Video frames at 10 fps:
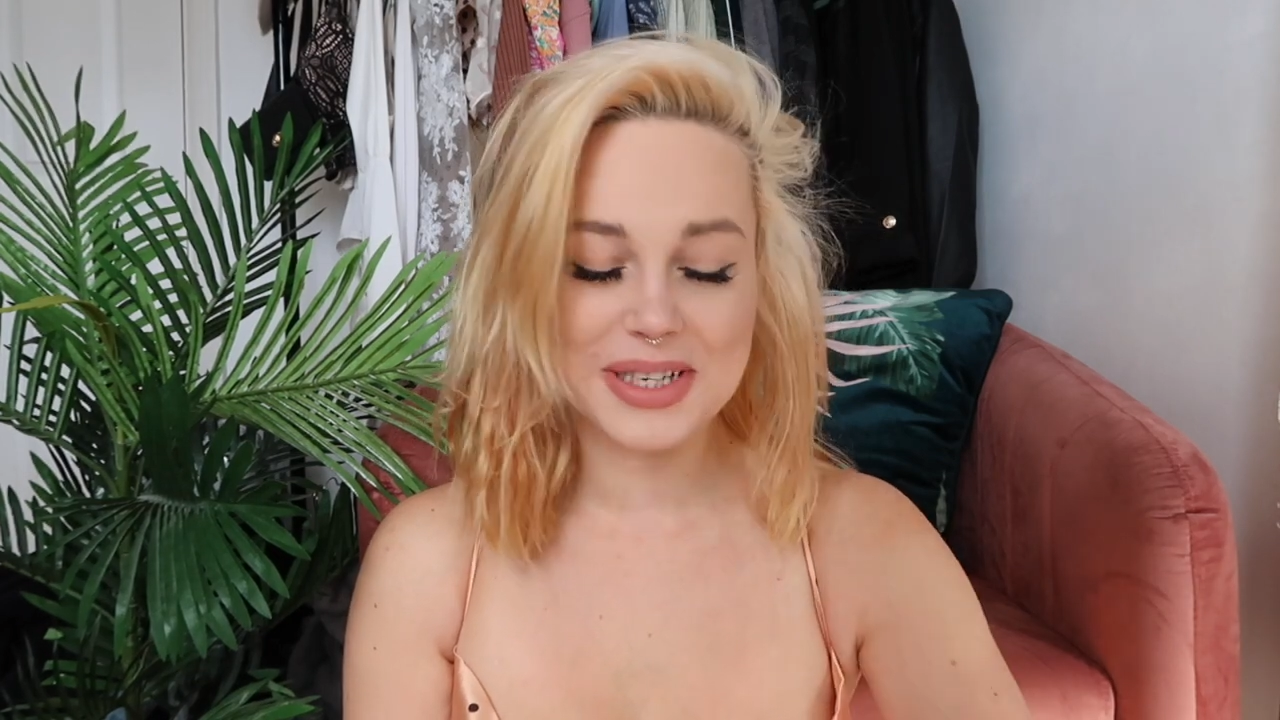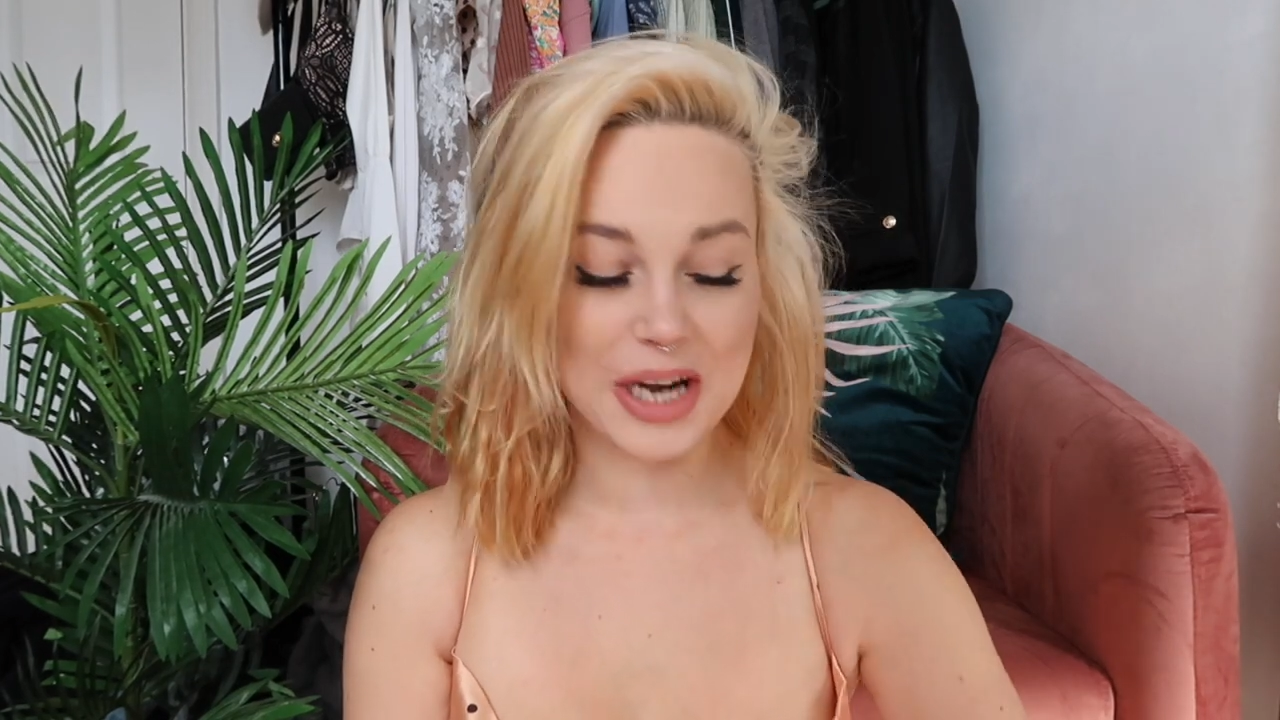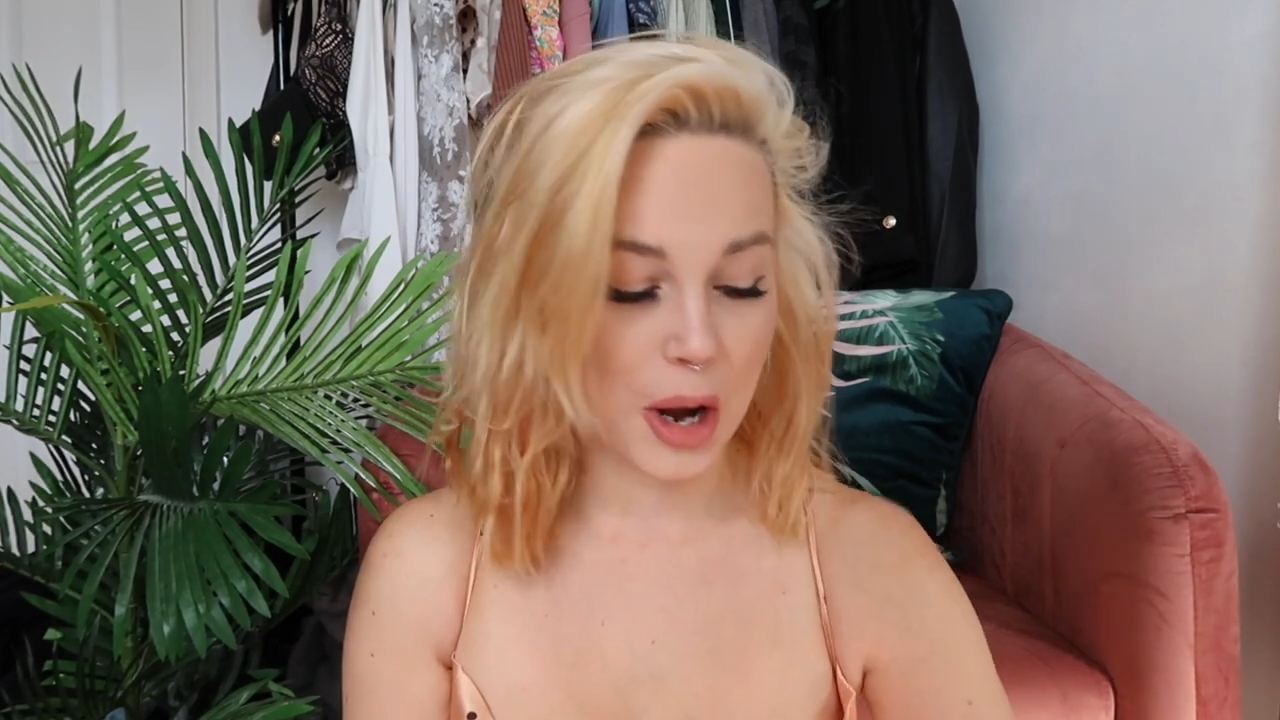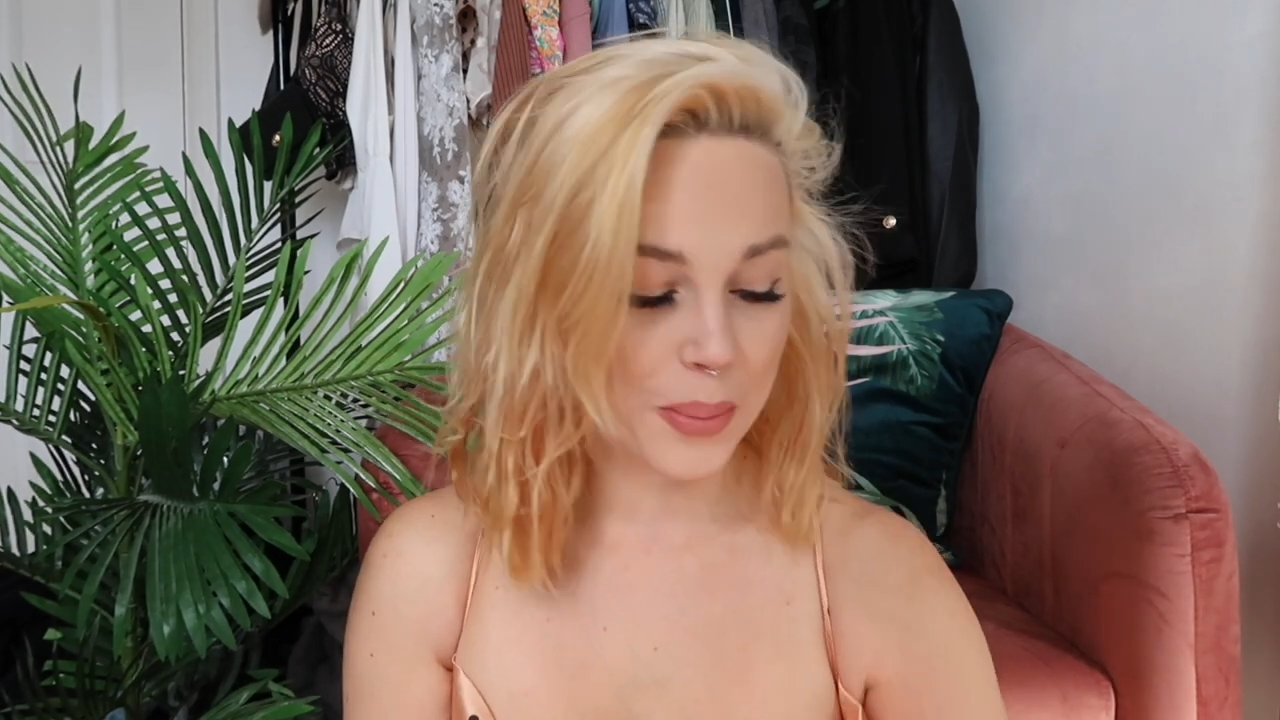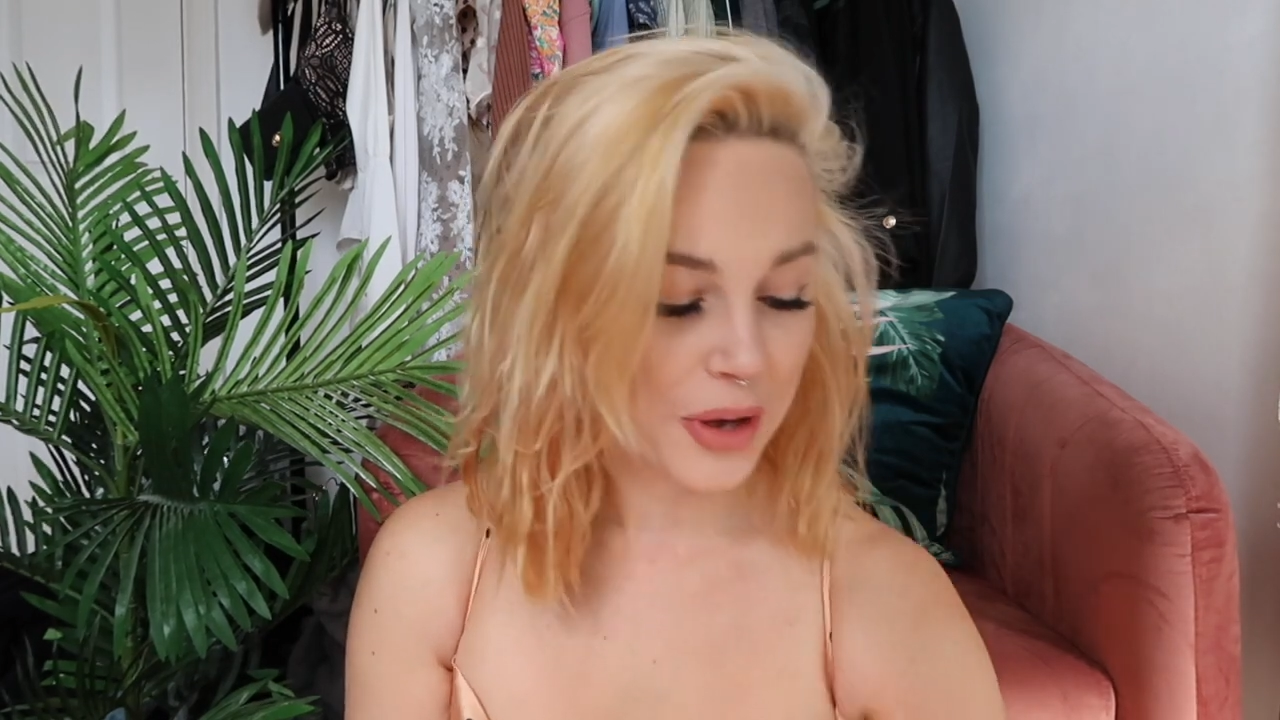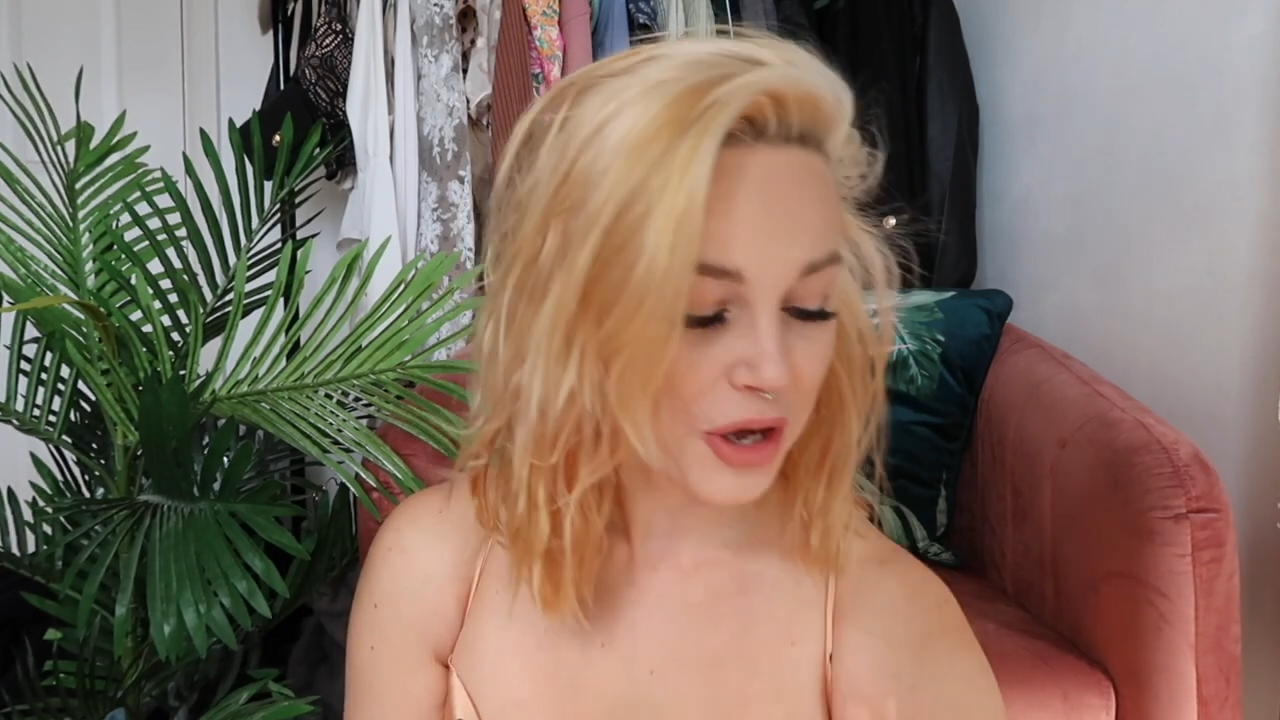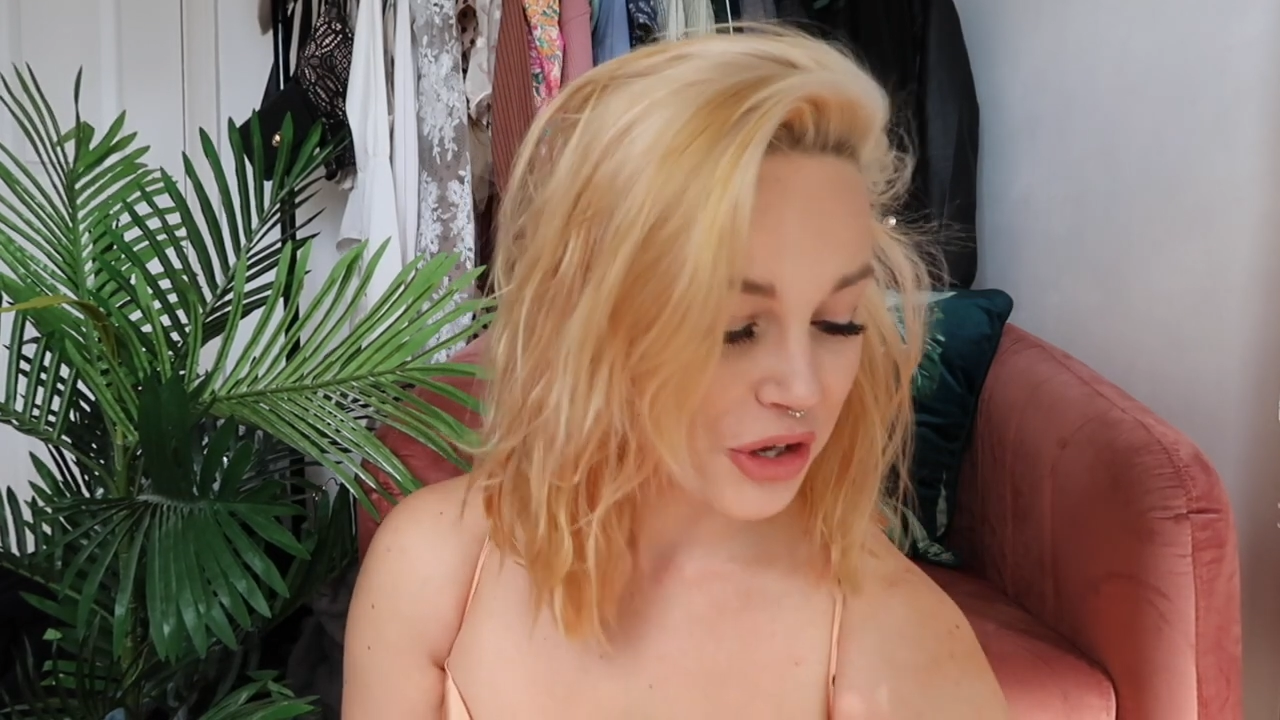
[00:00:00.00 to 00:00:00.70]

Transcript: but I hope